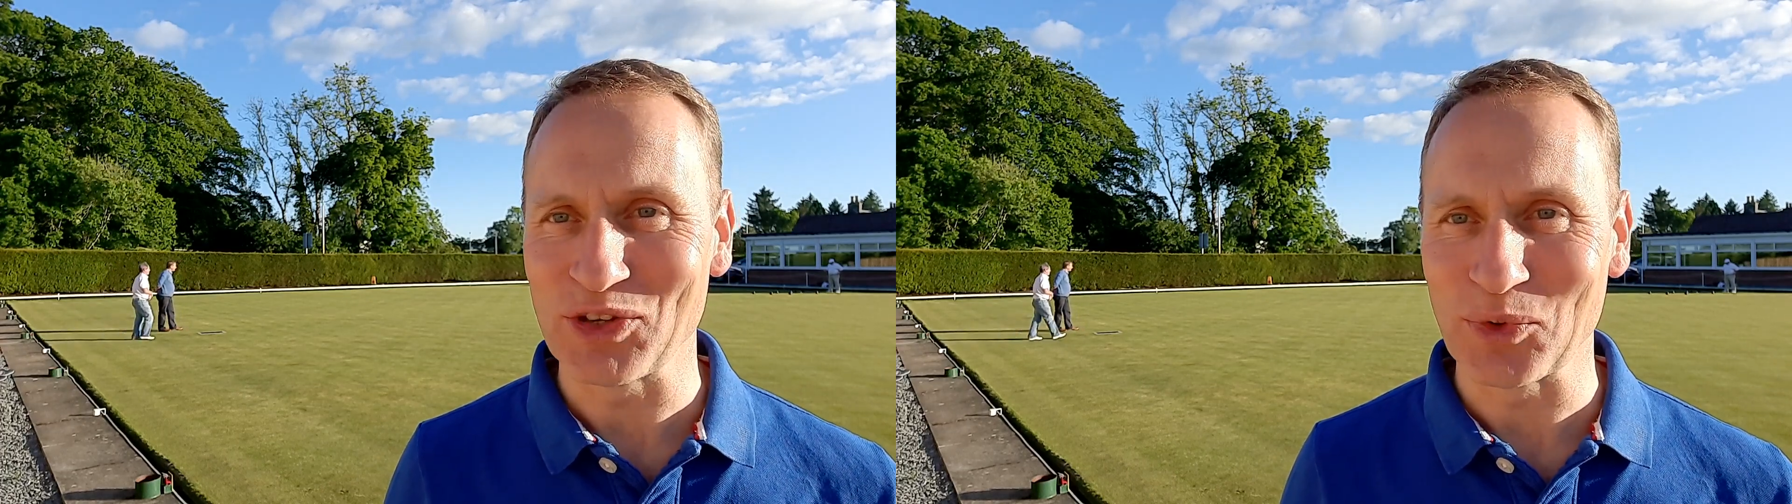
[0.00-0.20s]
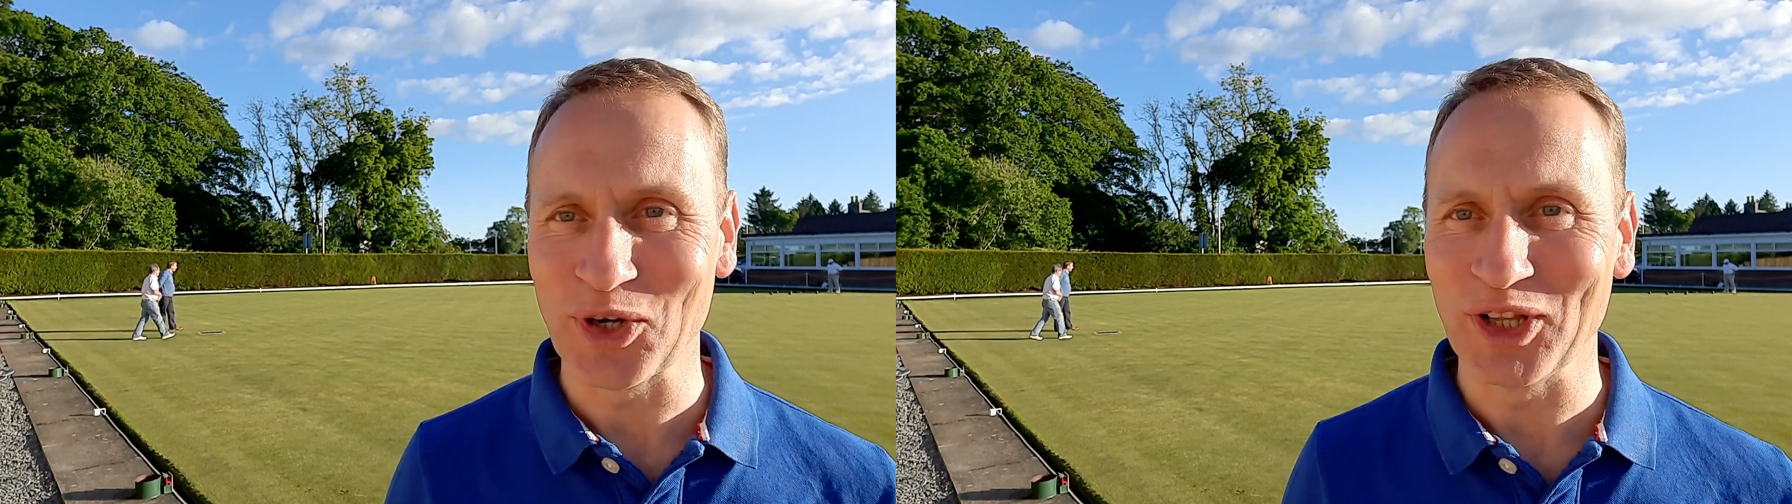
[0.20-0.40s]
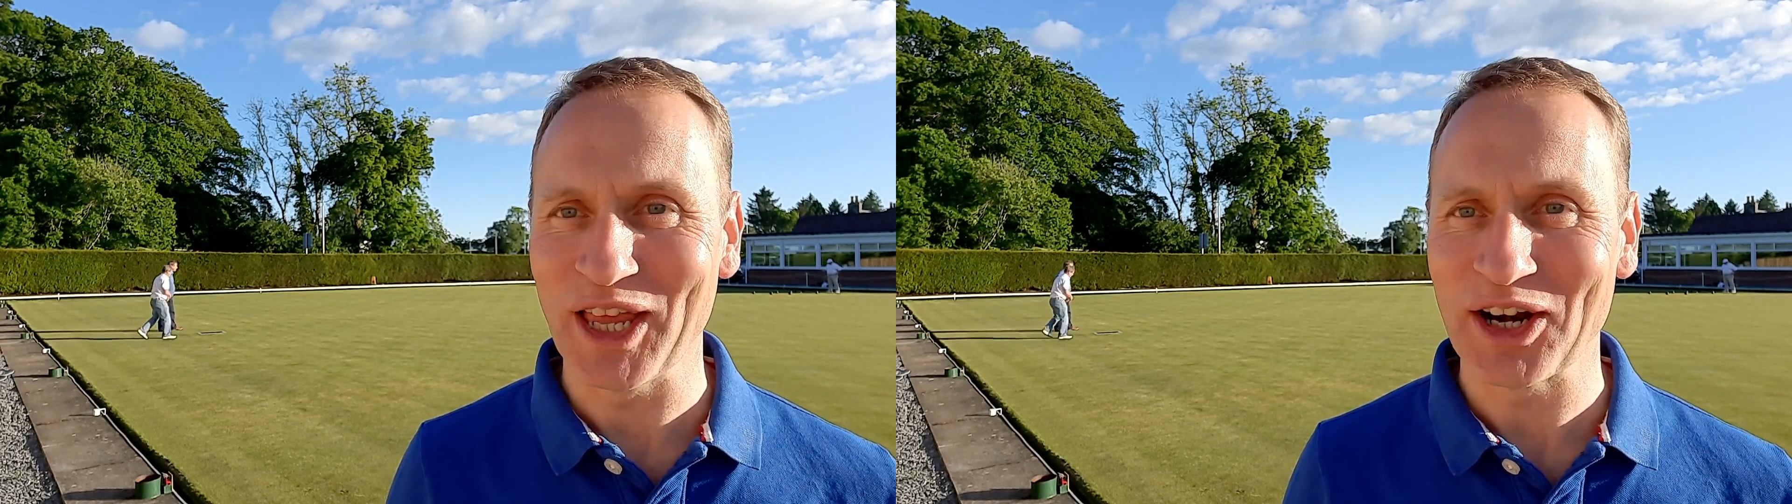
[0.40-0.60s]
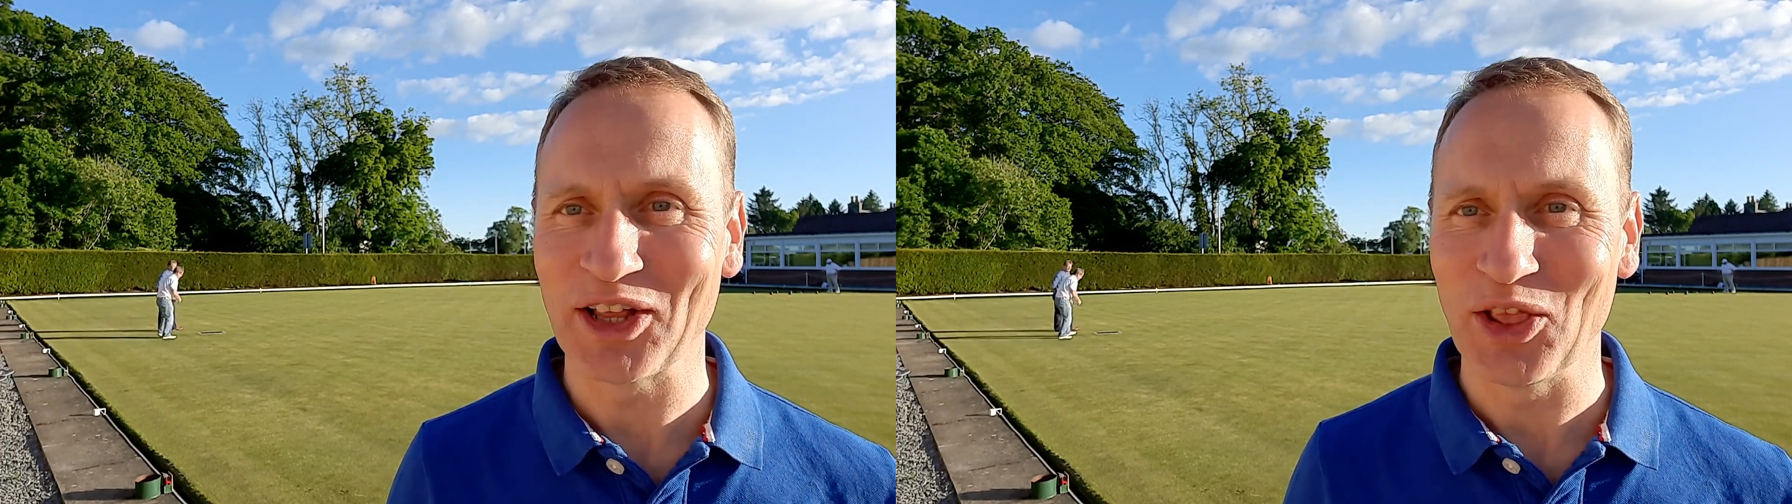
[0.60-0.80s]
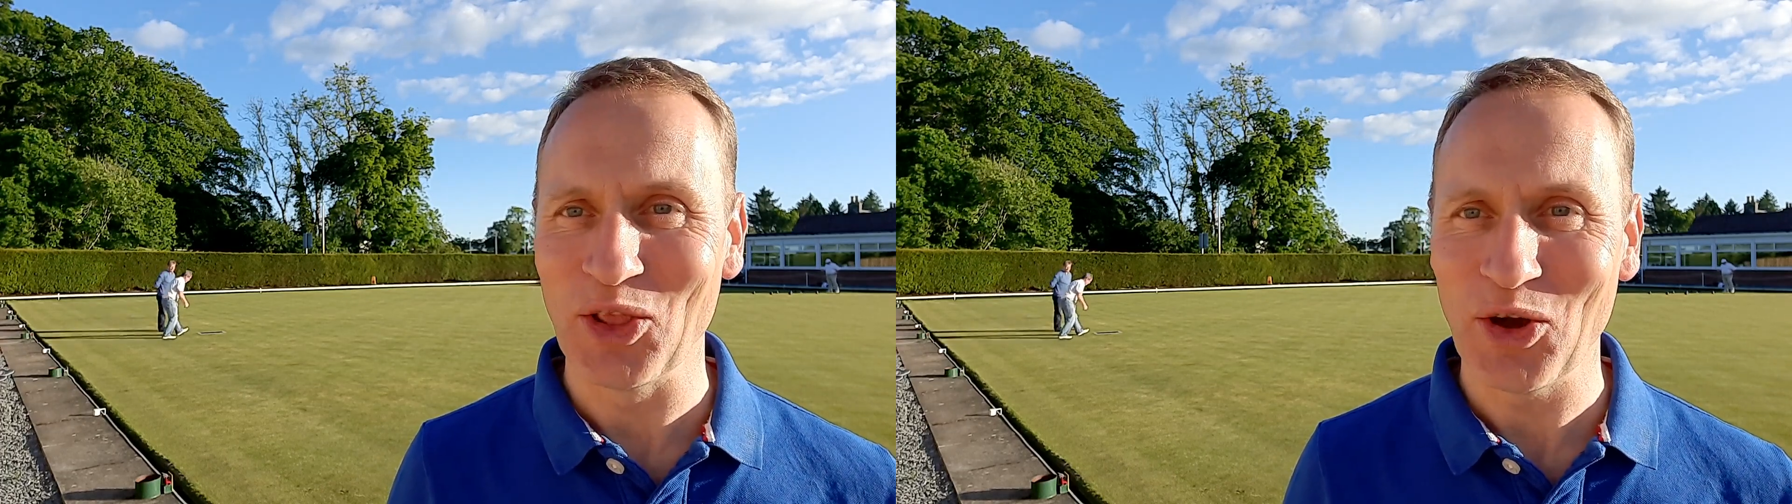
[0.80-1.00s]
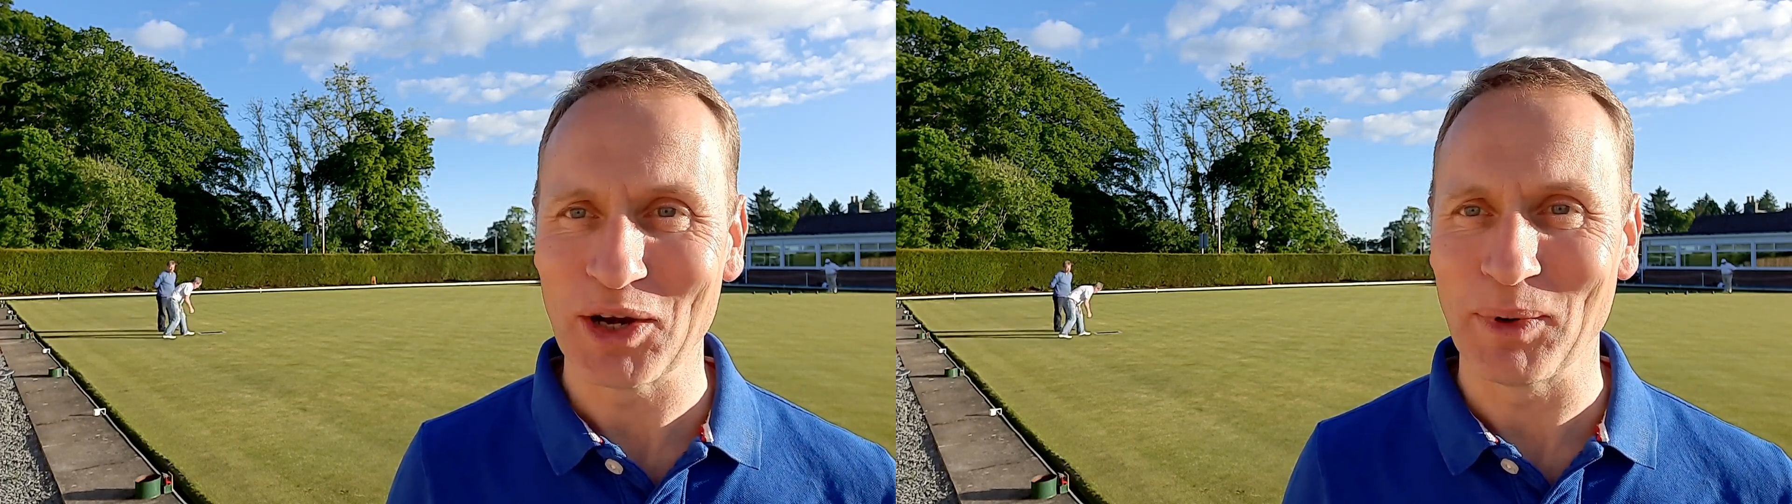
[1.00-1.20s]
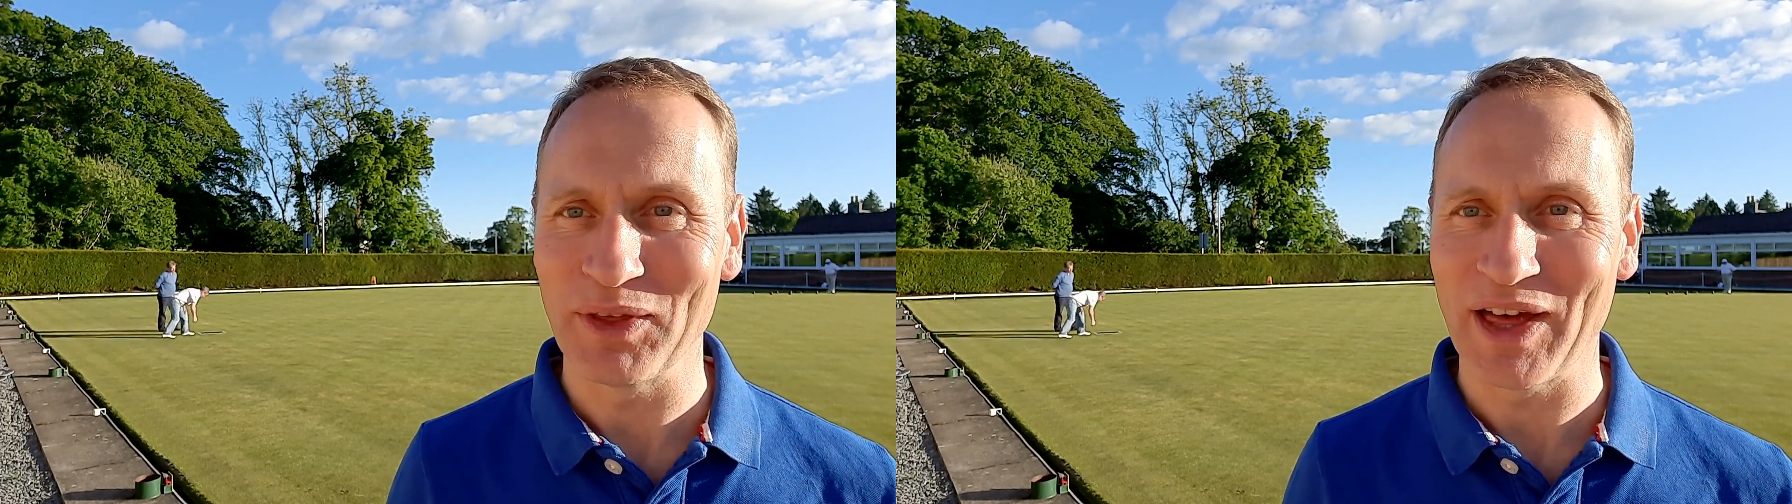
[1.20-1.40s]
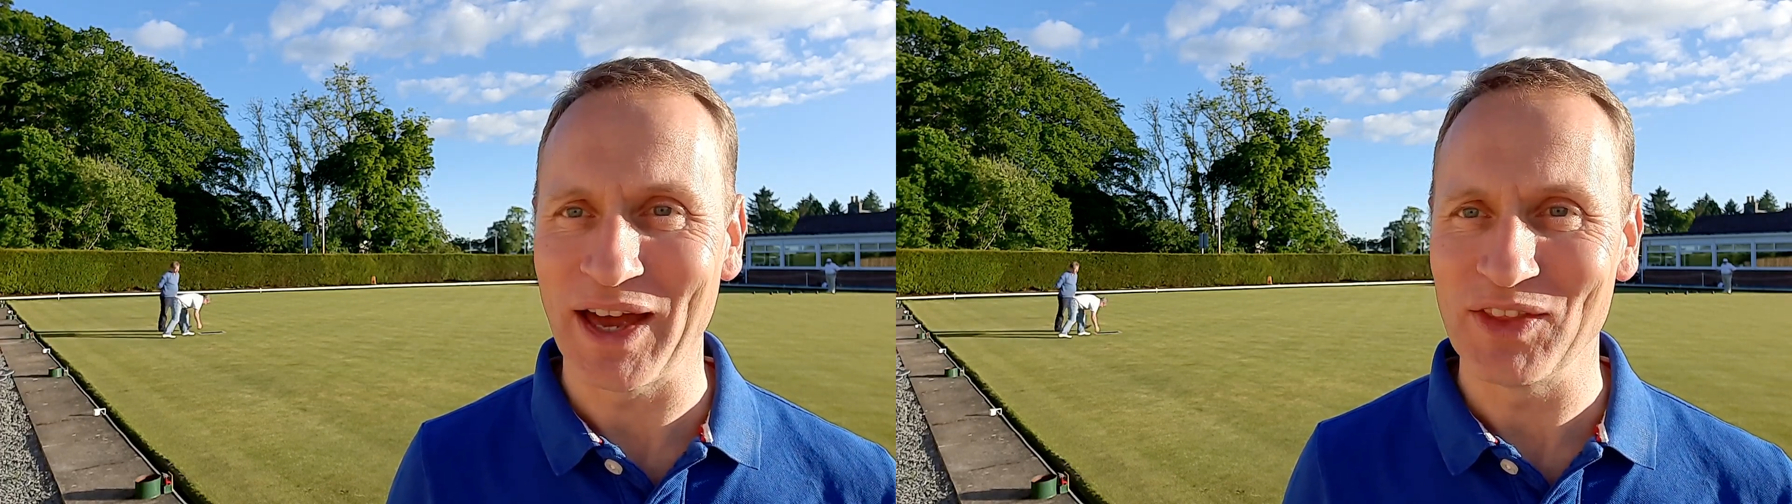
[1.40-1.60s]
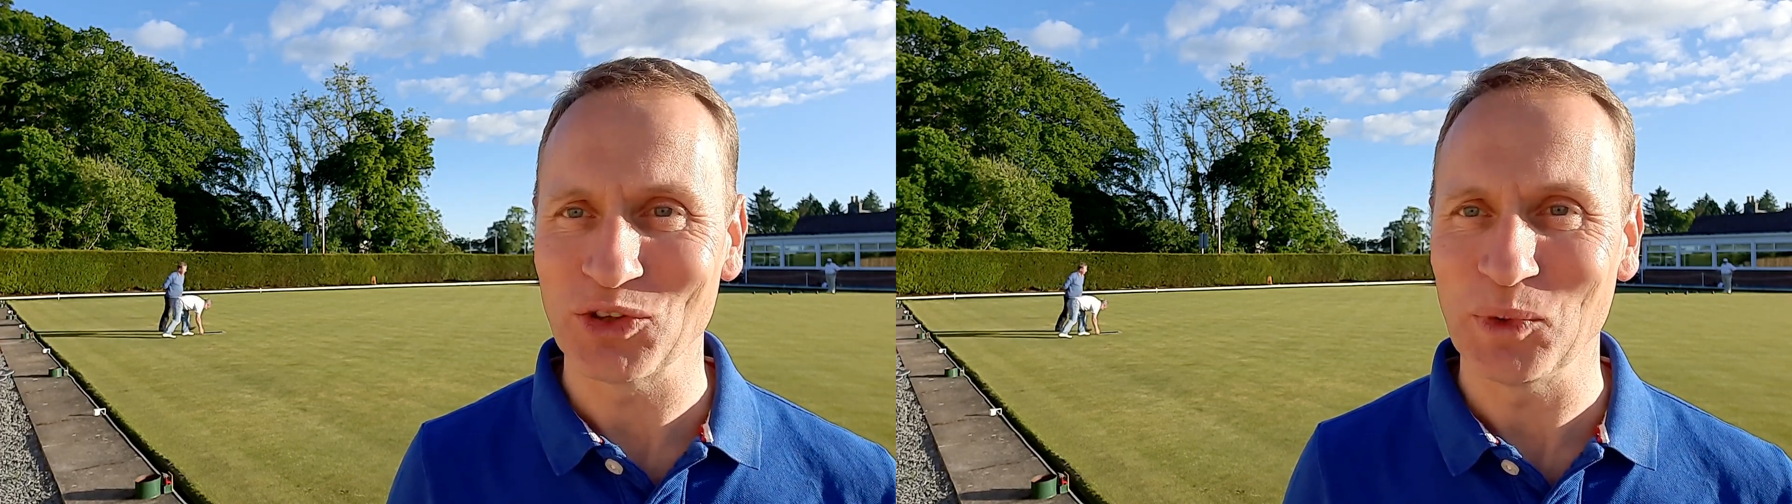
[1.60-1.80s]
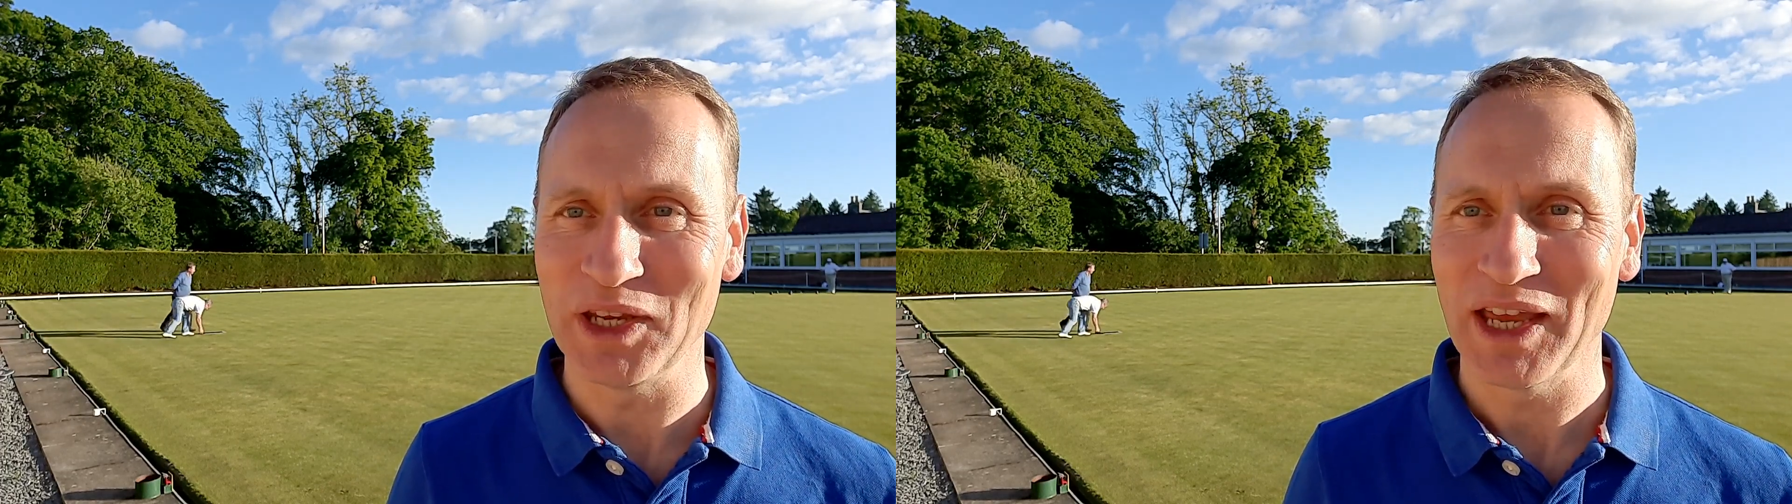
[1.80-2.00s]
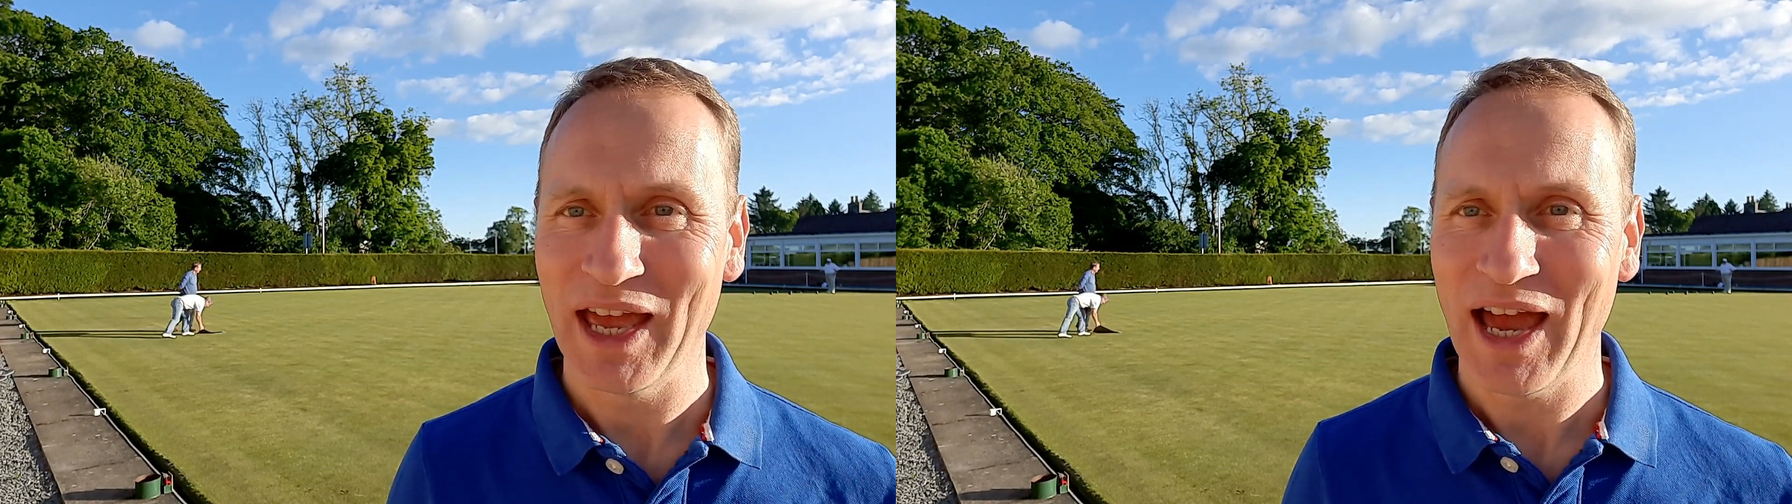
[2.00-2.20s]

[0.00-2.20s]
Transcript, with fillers: And we're going to learn a lot about that this week